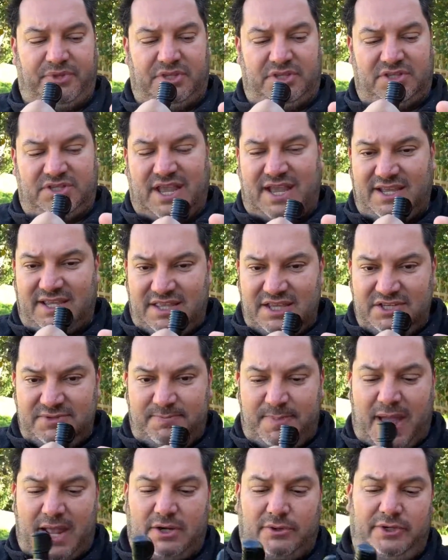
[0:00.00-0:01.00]
take this
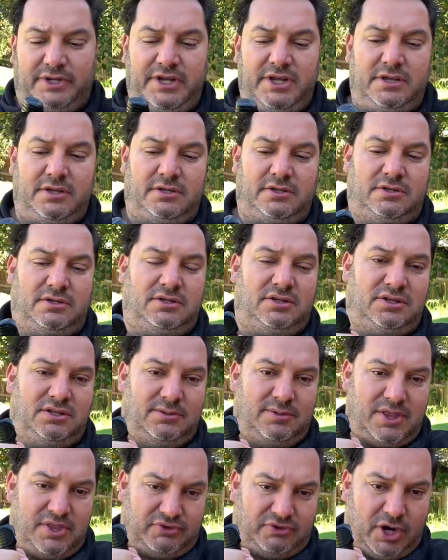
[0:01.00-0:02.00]
battery,
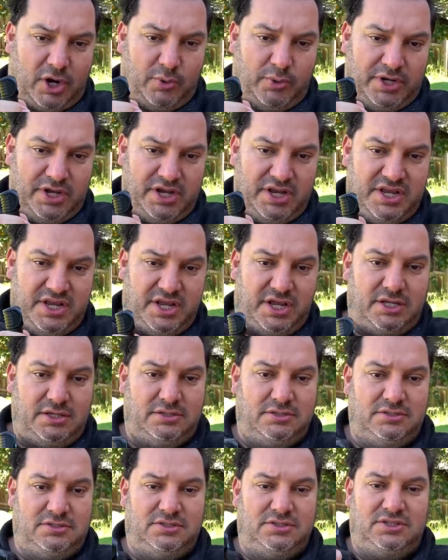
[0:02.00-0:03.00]
throw it in here,
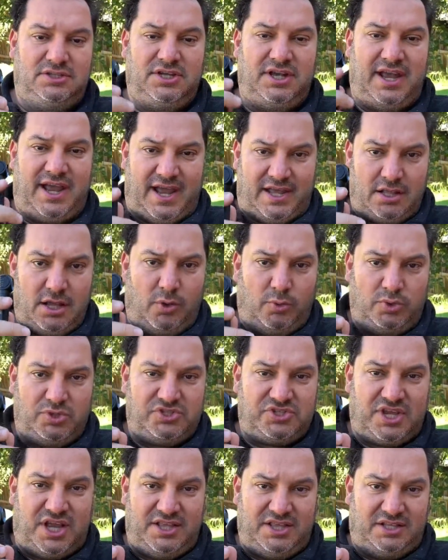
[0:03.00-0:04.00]
and I would
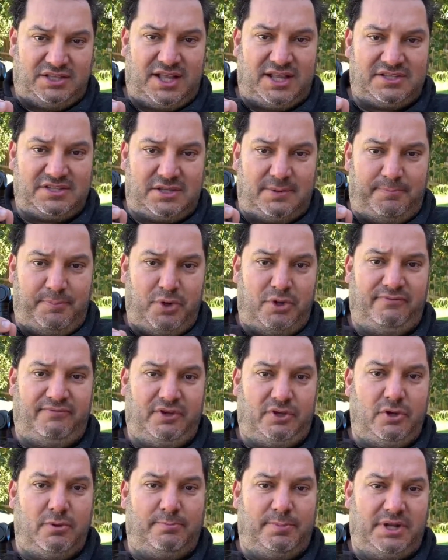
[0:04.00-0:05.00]
say that that's the
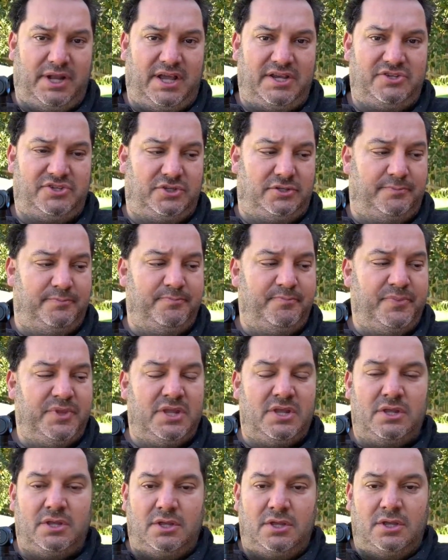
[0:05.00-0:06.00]
perfect combination.
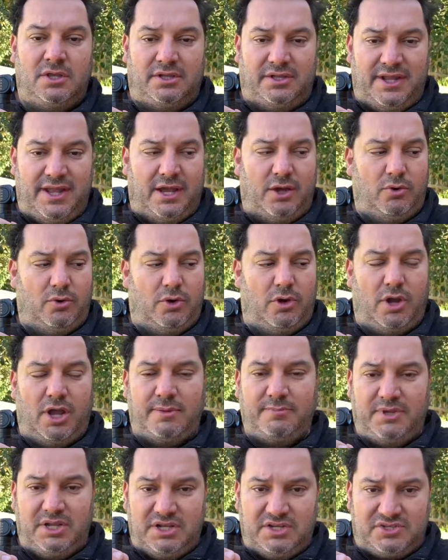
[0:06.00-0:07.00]
Now,
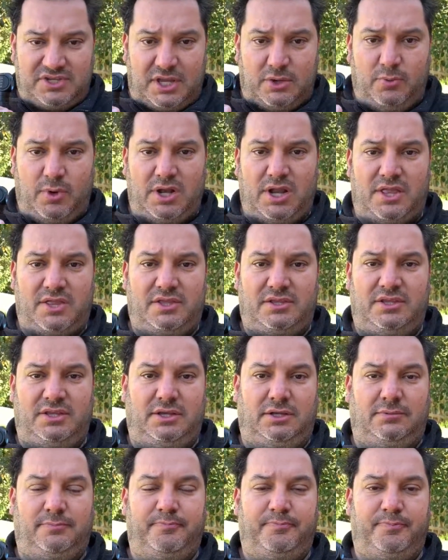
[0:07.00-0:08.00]
I'm going to say one other
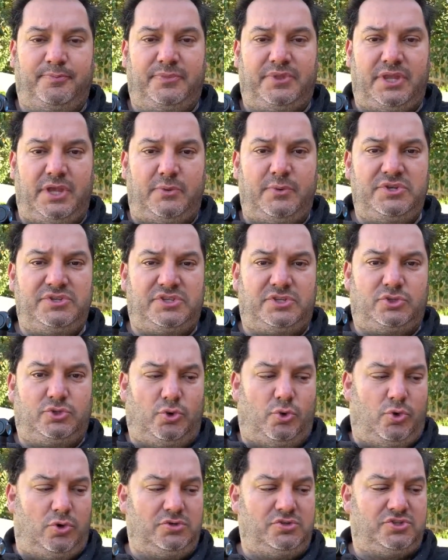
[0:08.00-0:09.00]
thing. There is a
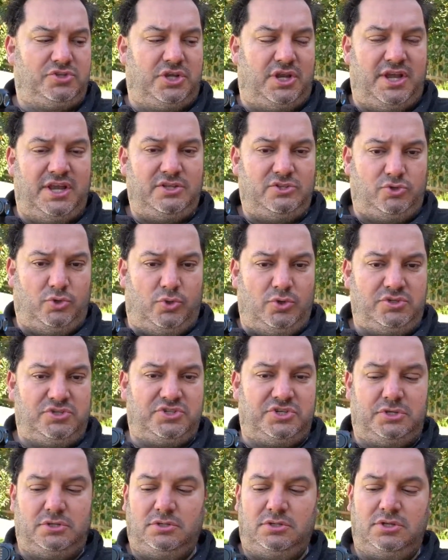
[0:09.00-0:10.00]
torch, a head
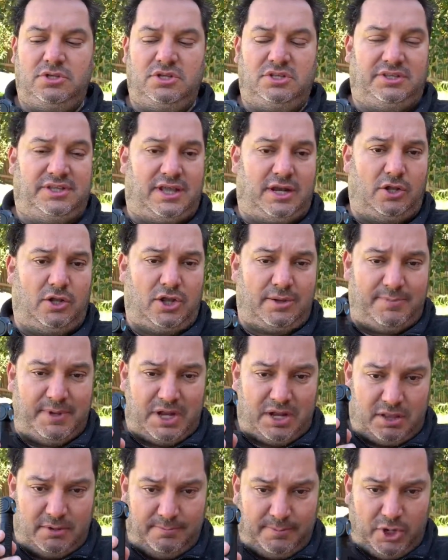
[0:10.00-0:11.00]
torch, that I like
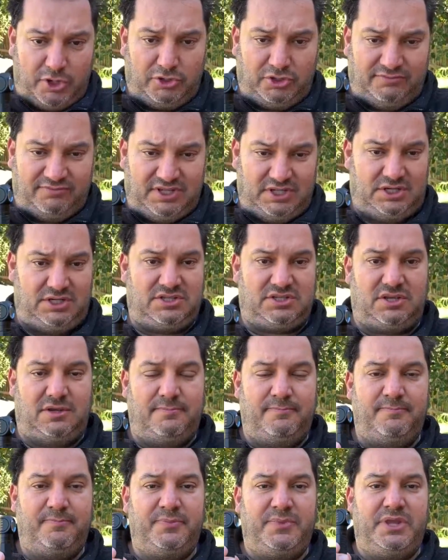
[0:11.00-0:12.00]
better than both of these.
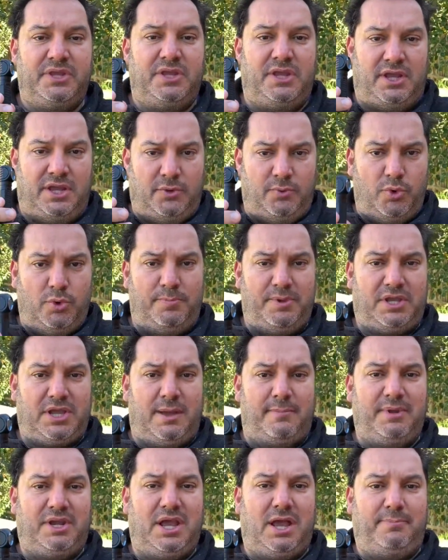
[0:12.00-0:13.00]
It will be
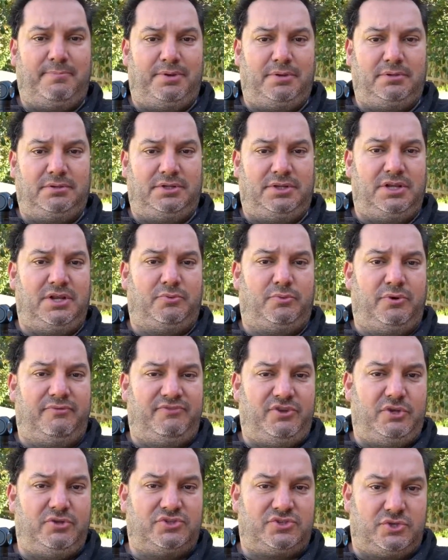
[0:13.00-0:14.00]
coming up in a
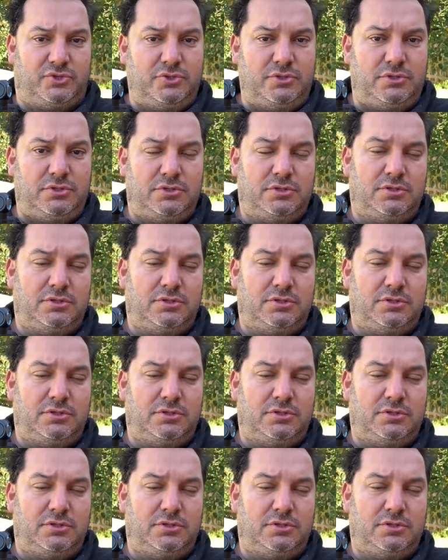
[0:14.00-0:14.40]
review soon,